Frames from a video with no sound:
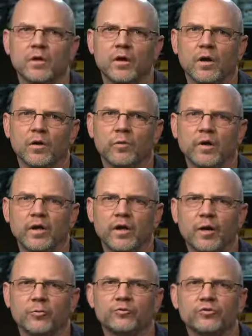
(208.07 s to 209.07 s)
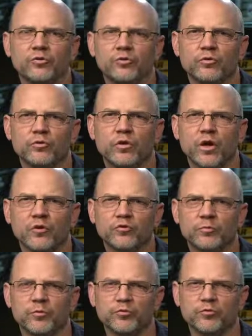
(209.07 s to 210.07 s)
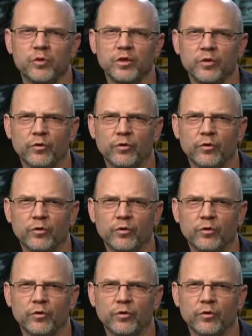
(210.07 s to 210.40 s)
Uh, when it comes to customers doing